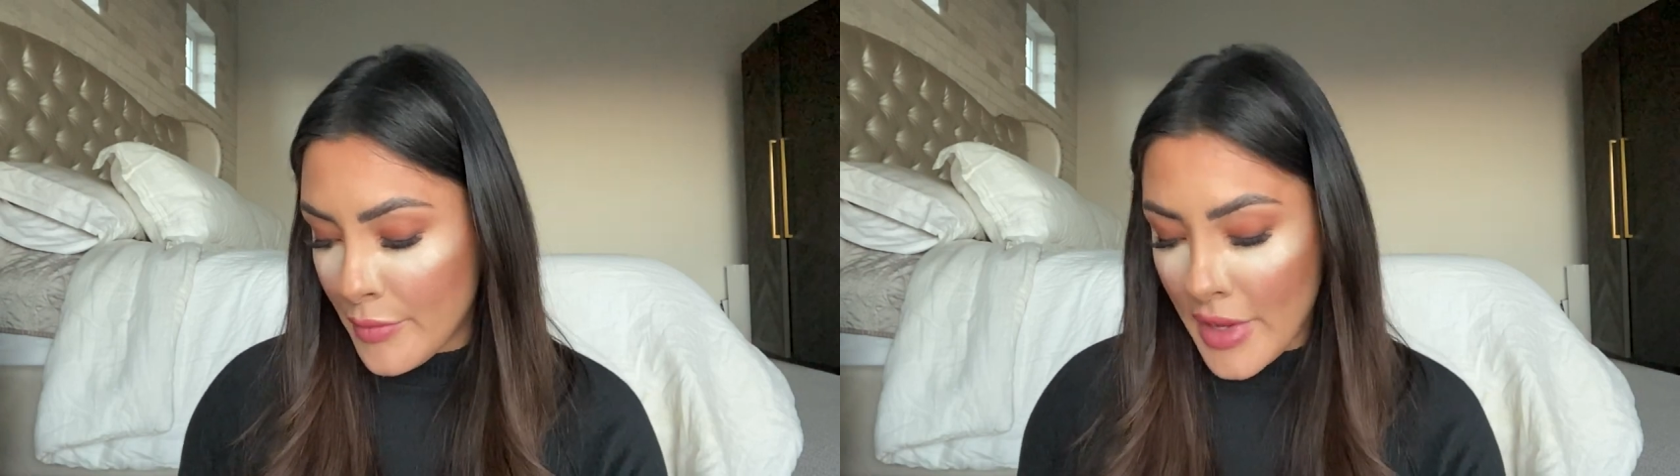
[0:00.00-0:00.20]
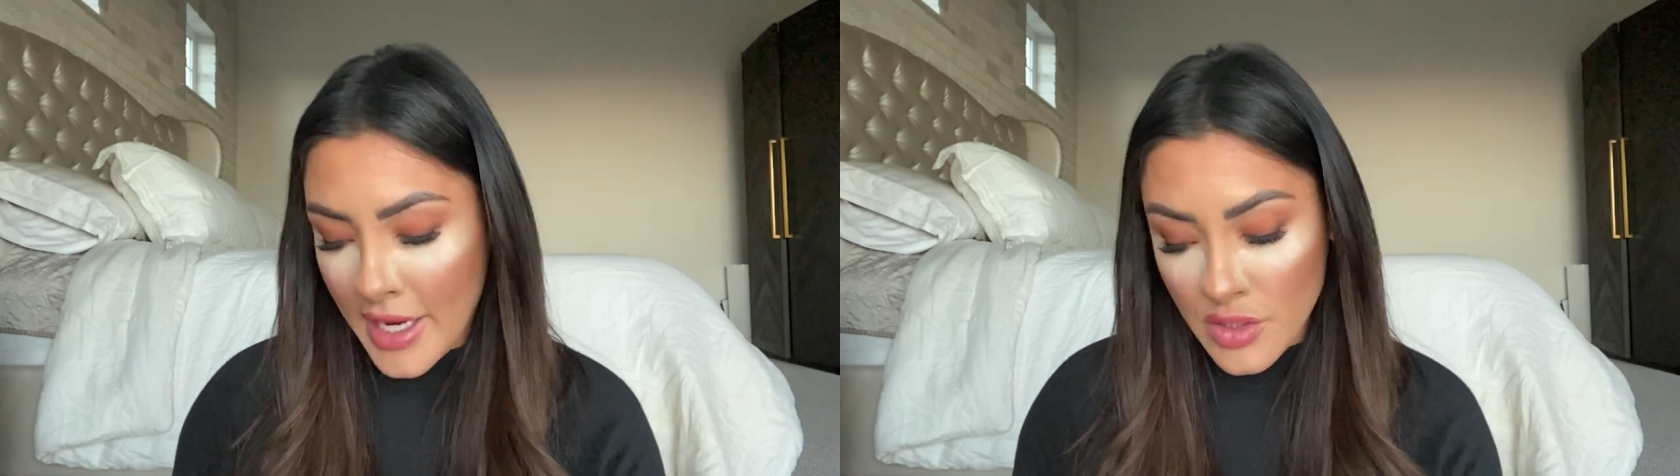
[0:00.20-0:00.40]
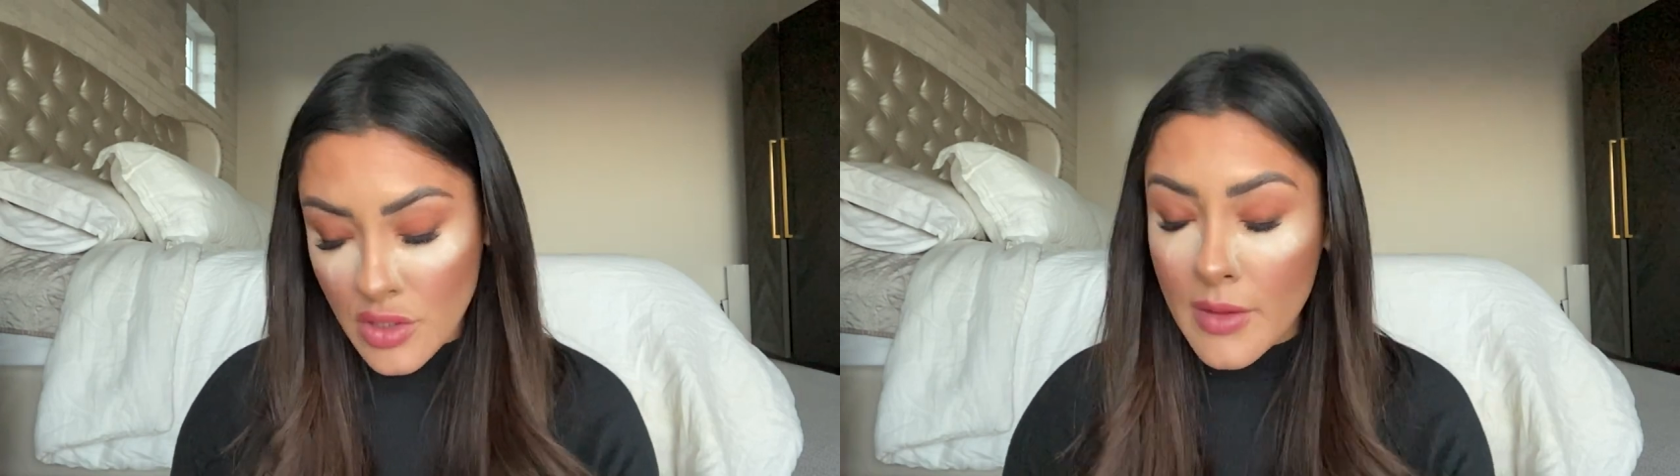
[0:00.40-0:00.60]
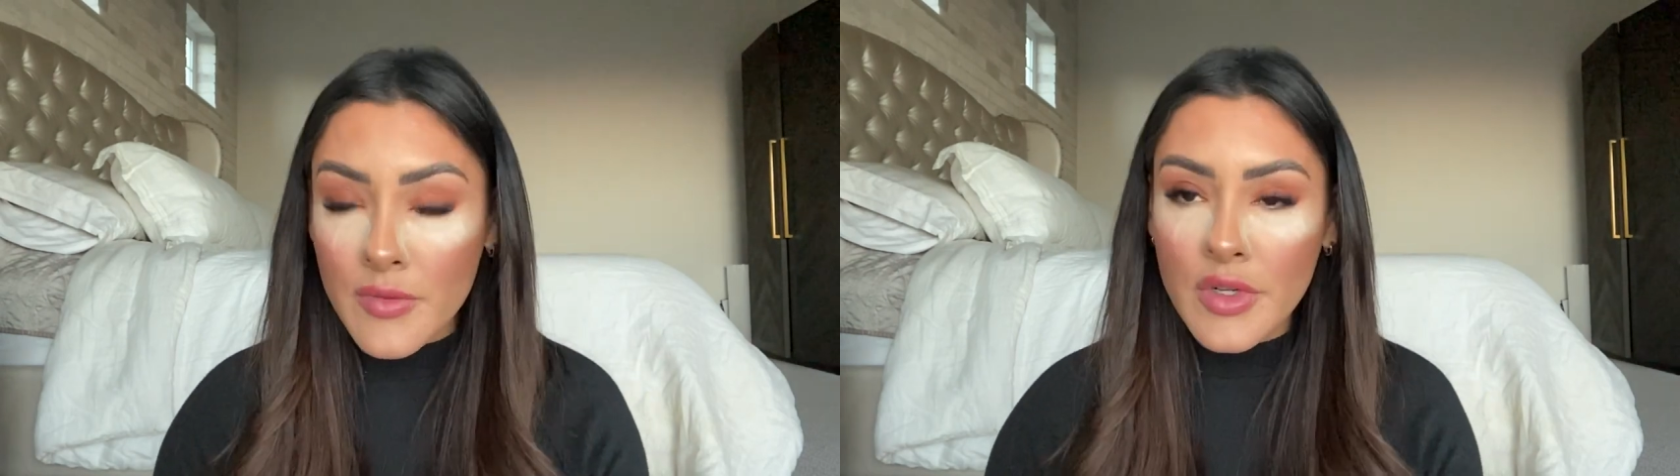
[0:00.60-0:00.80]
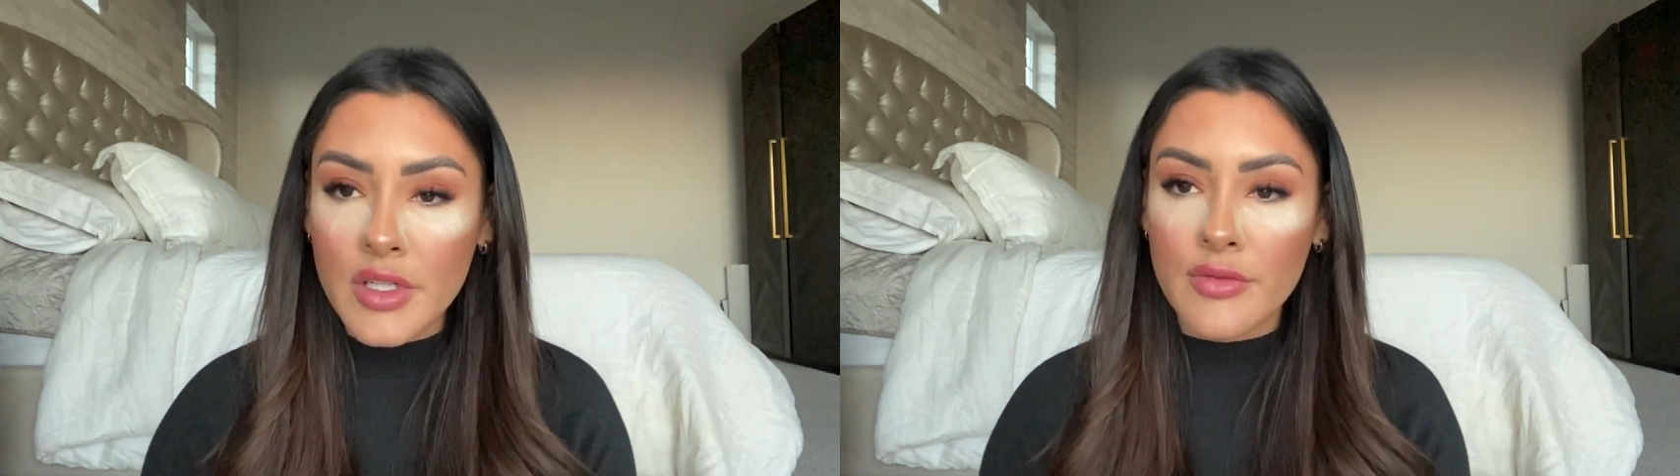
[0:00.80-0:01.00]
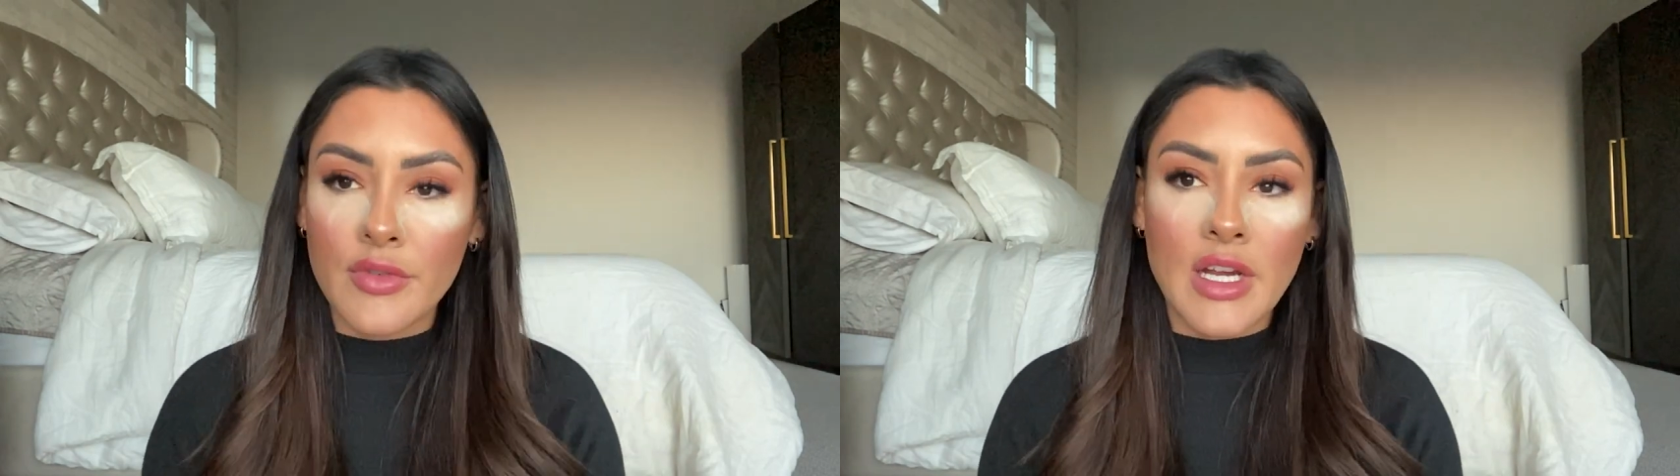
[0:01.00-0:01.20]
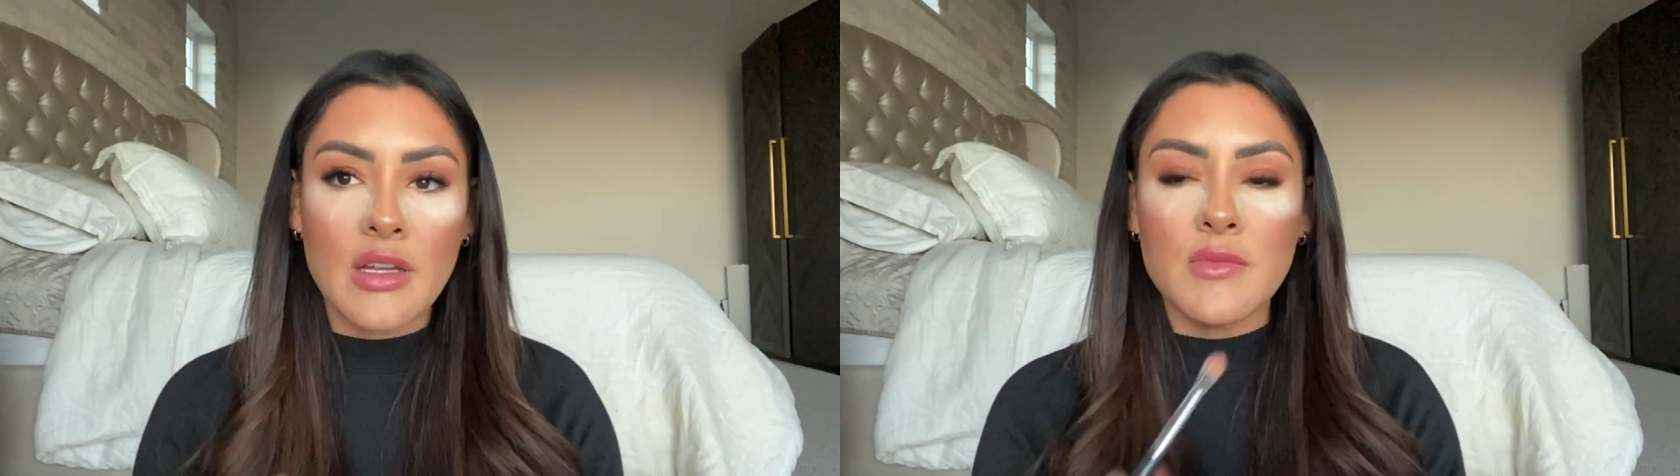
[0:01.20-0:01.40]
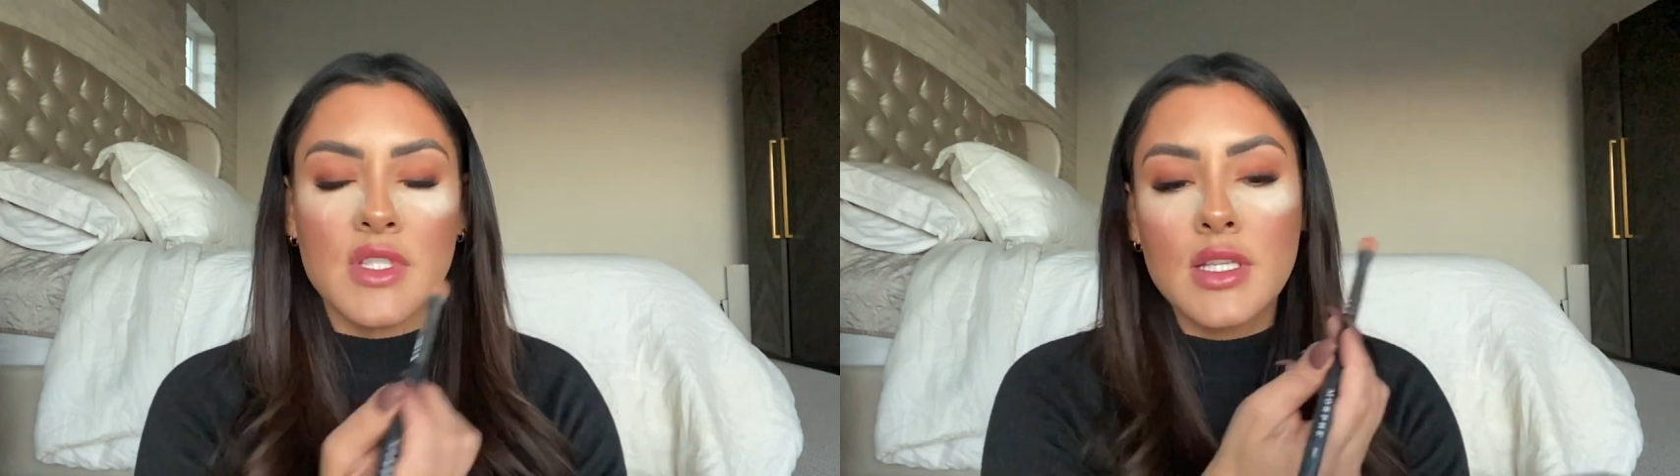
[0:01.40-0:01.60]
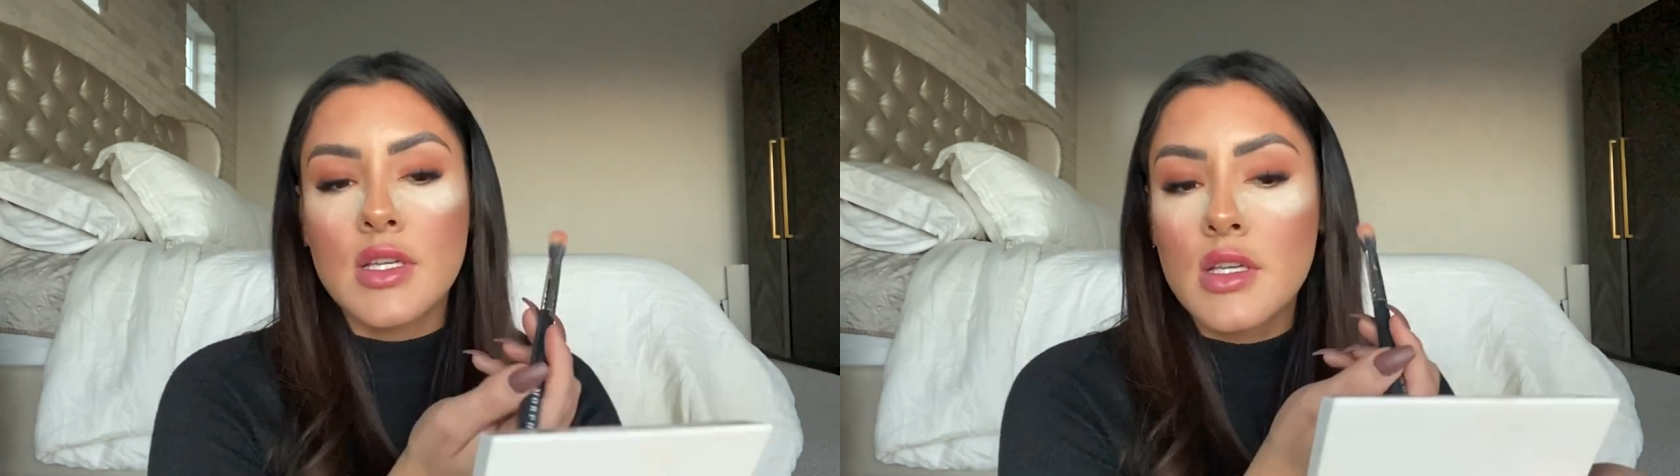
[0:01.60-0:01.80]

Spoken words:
backdrop for your frames.